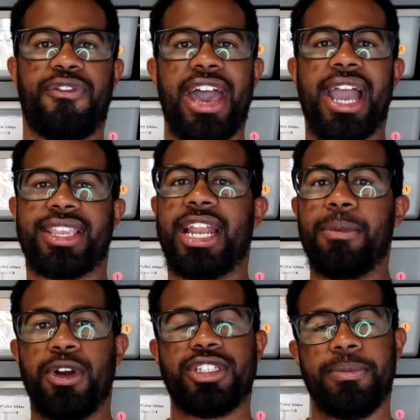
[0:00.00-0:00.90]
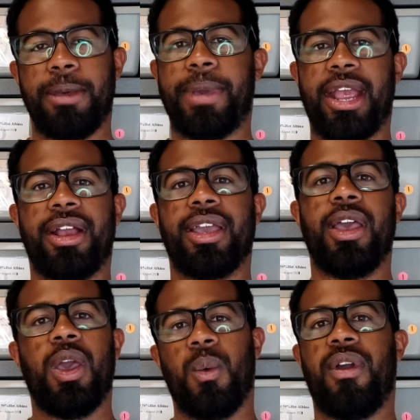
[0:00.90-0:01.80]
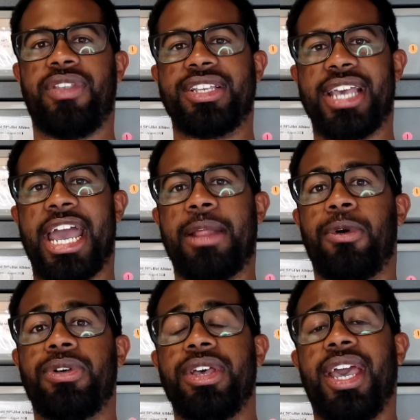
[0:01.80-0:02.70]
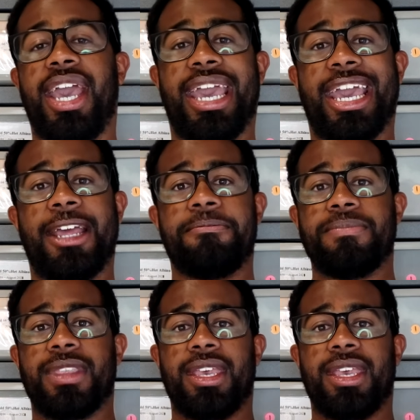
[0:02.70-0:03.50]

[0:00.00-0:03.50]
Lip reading: fact that I'm going to be pairing with this animal. And